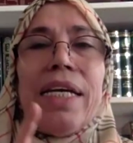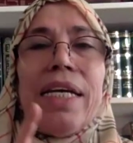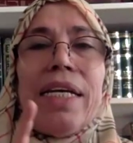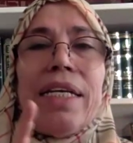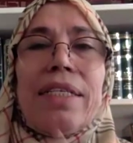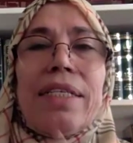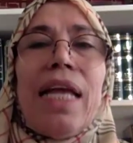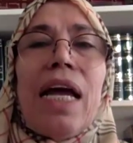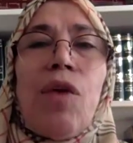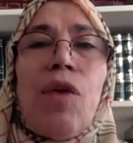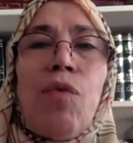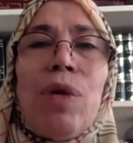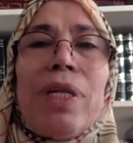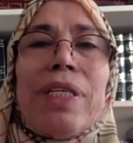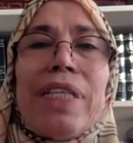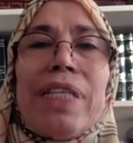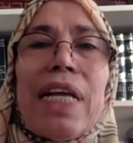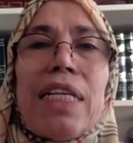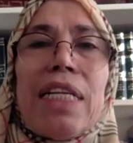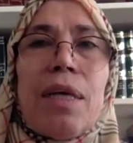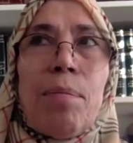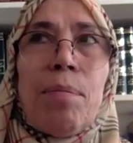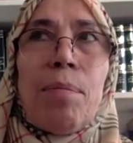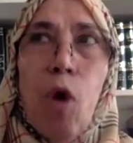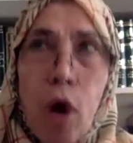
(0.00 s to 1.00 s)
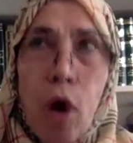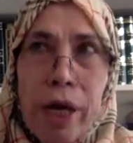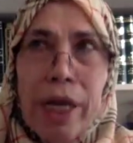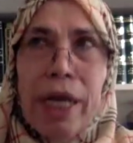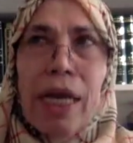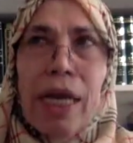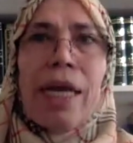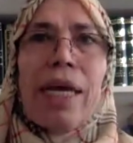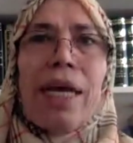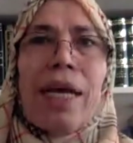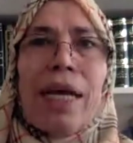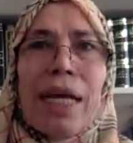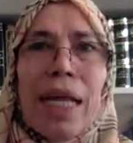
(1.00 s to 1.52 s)
He's not will tell them,
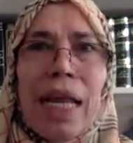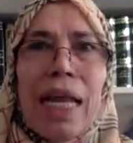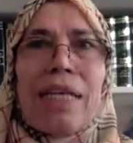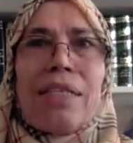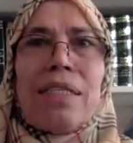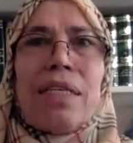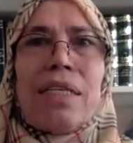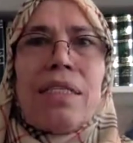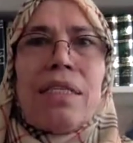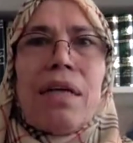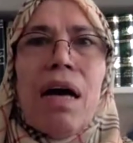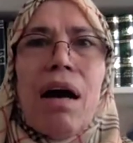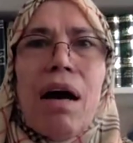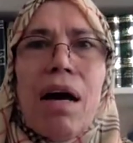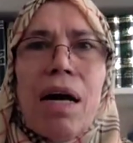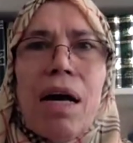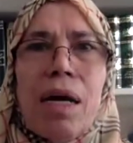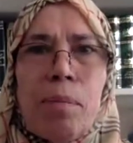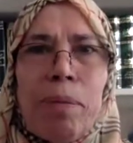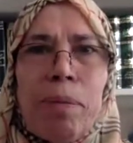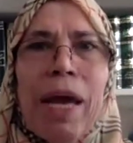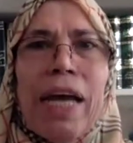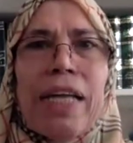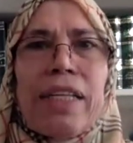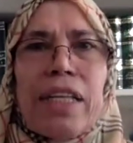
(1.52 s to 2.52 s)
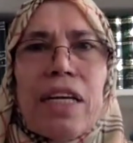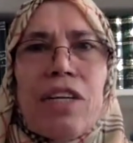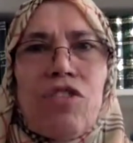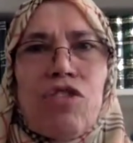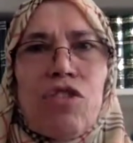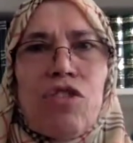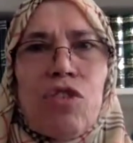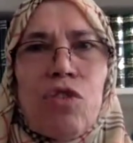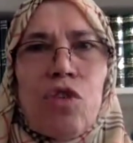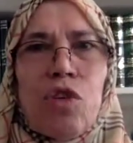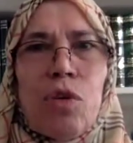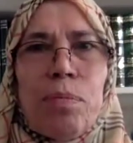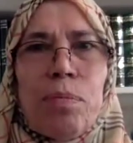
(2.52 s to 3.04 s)
okay, class is on, pay
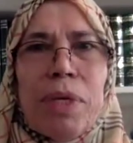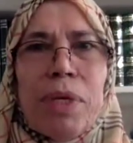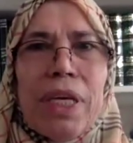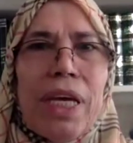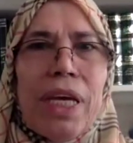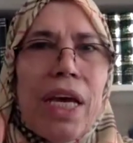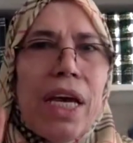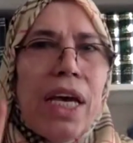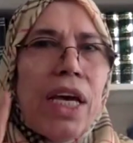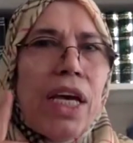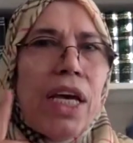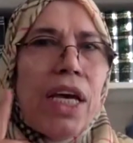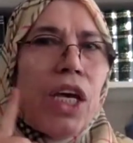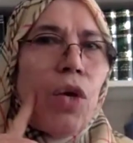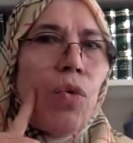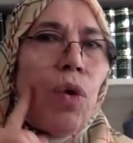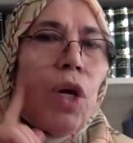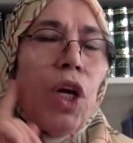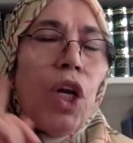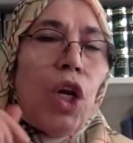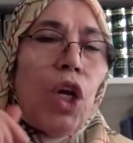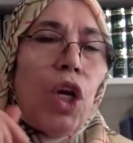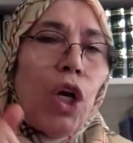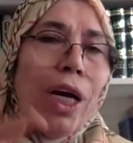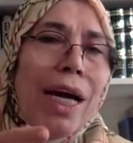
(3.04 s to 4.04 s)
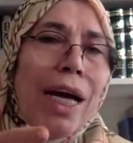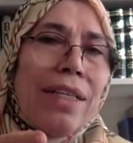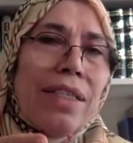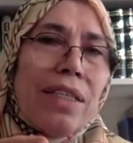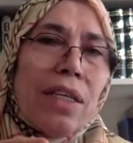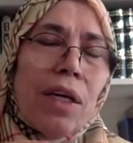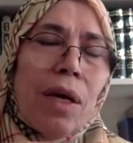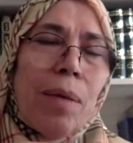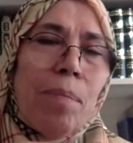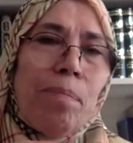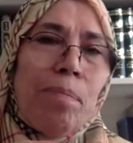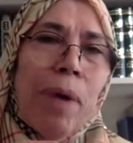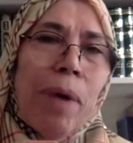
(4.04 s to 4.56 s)
attention to me. He will look at
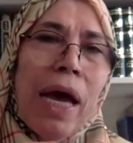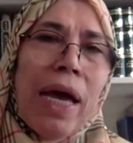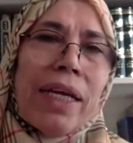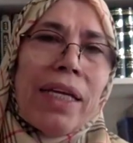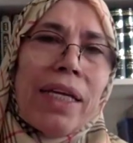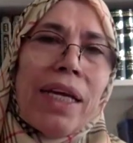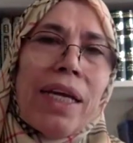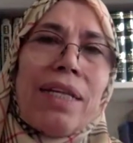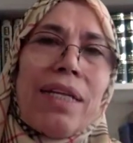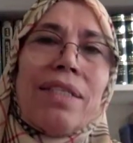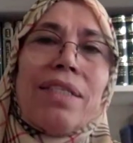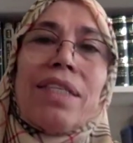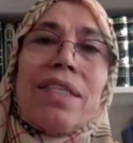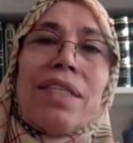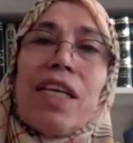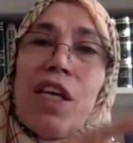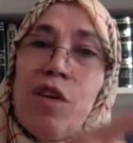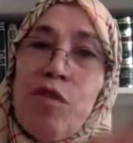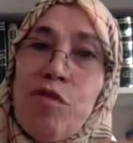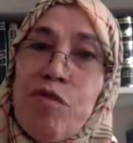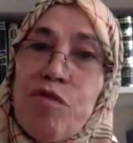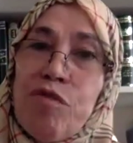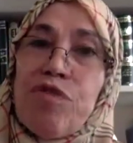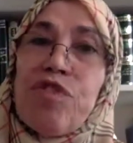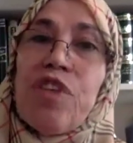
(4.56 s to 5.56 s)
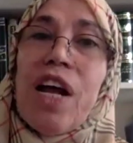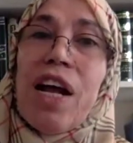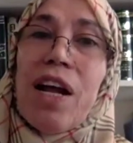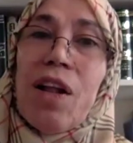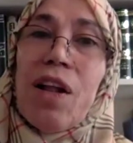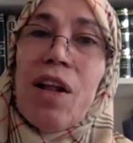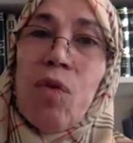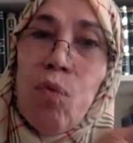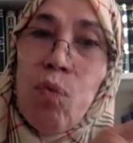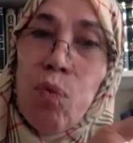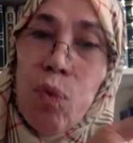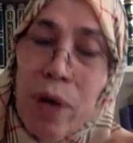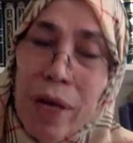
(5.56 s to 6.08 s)
the companions. If
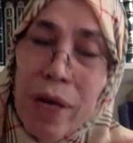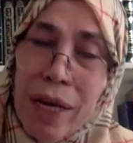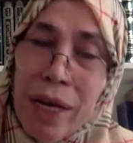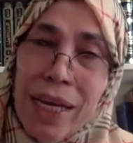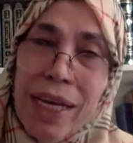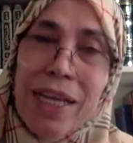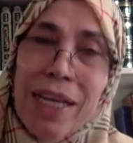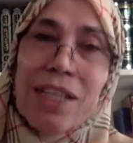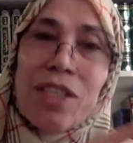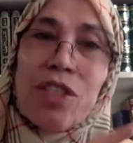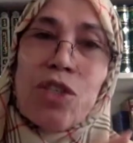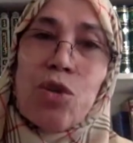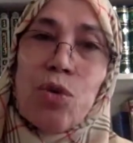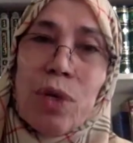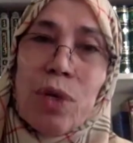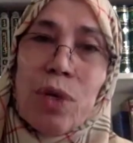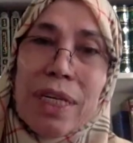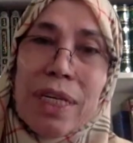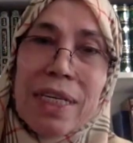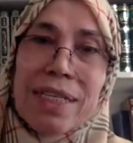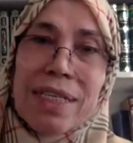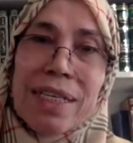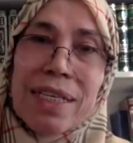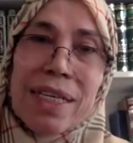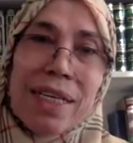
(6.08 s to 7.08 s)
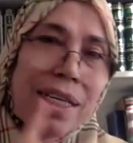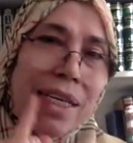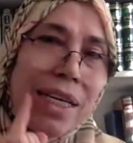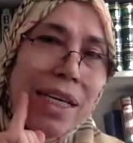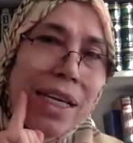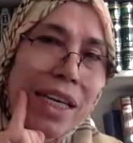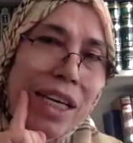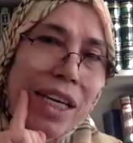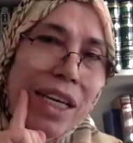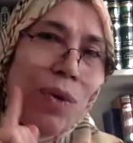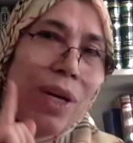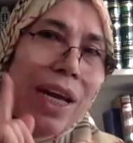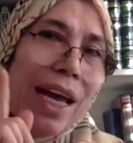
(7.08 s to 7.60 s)
they're willing to listen,
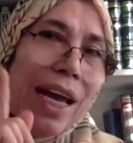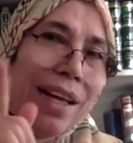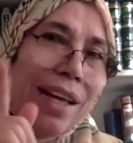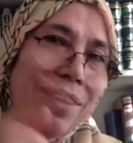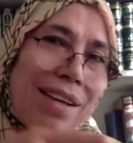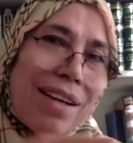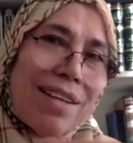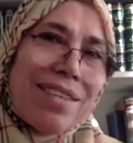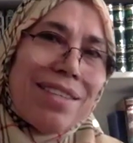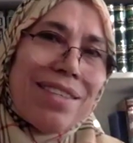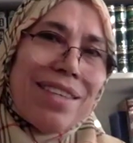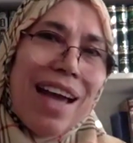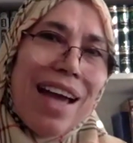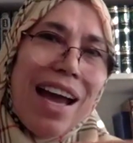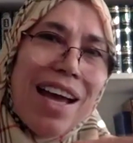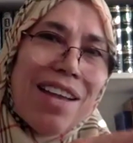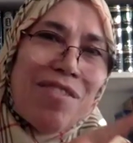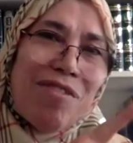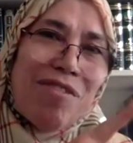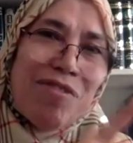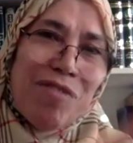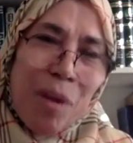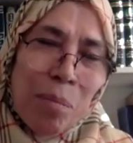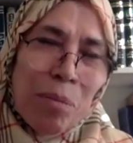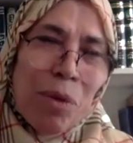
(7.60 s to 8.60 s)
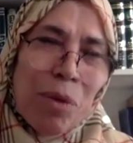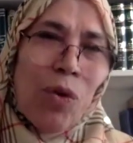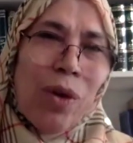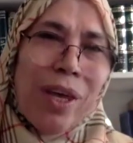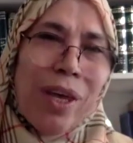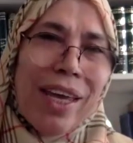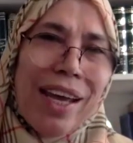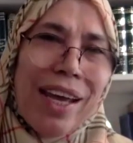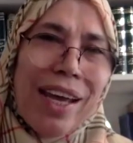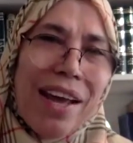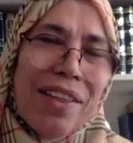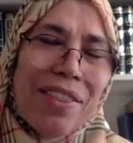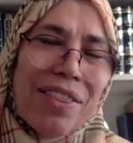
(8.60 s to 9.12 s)
he will understand from
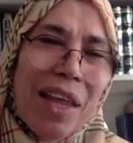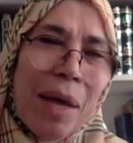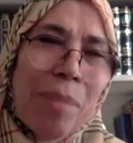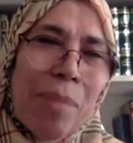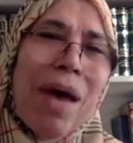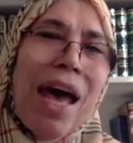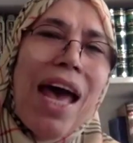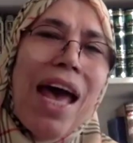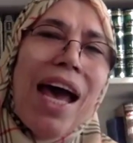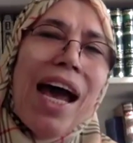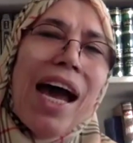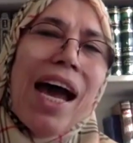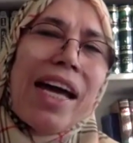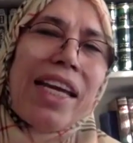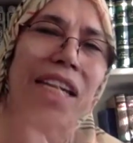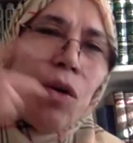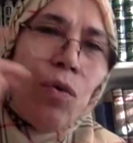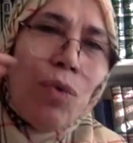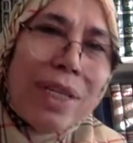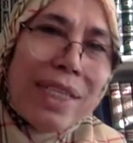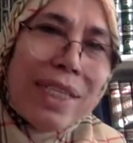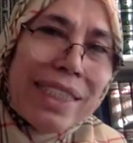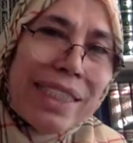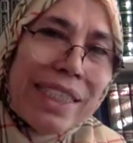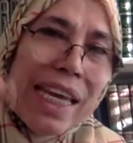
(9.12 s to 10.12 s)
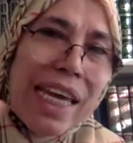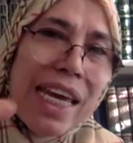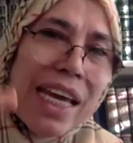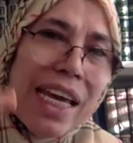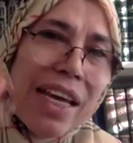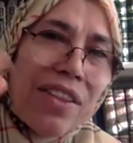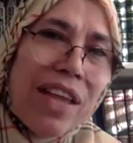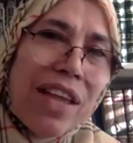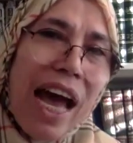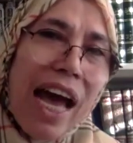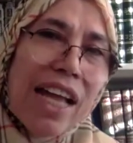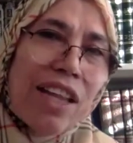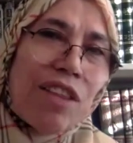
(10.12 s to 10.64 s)
looking at them and he will take
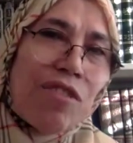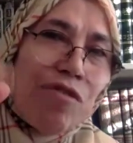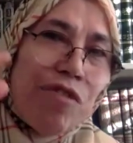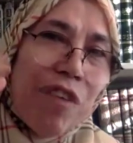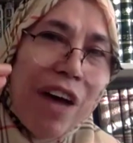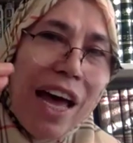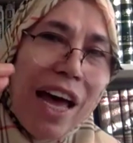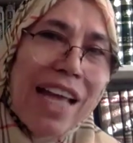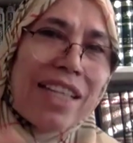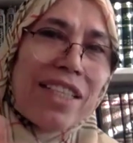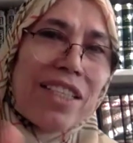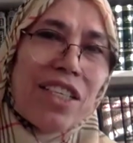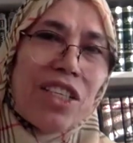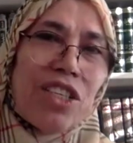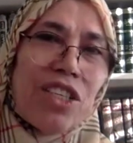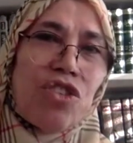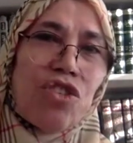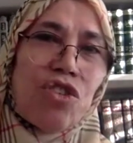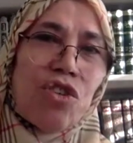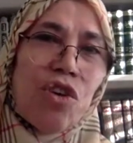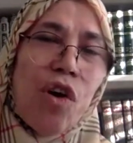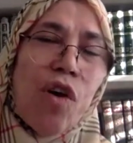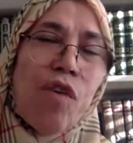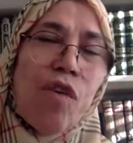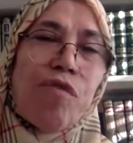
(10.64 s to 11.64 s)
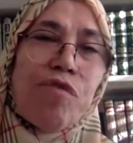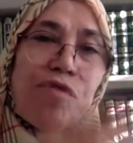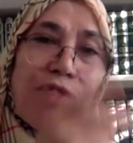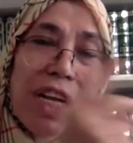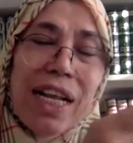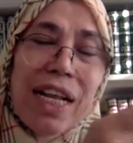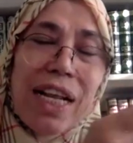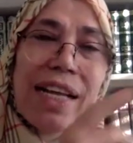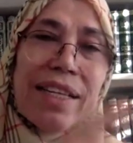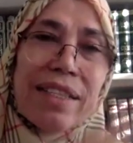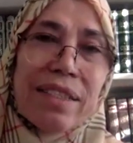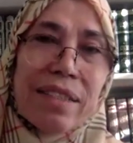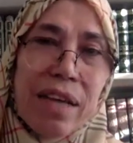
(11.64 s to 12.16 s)
the advantage of
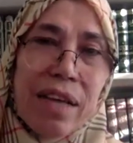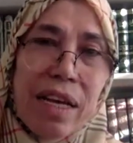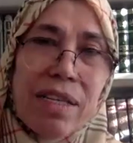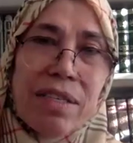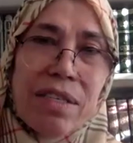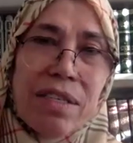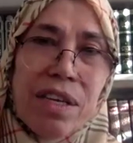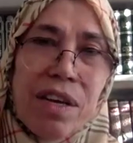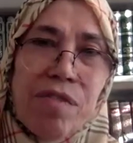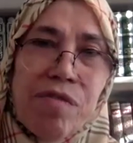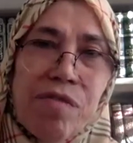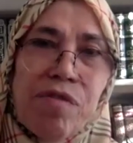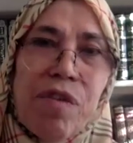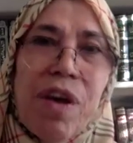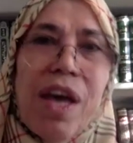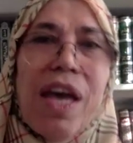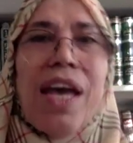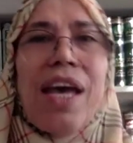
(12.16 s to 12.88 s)
their attentive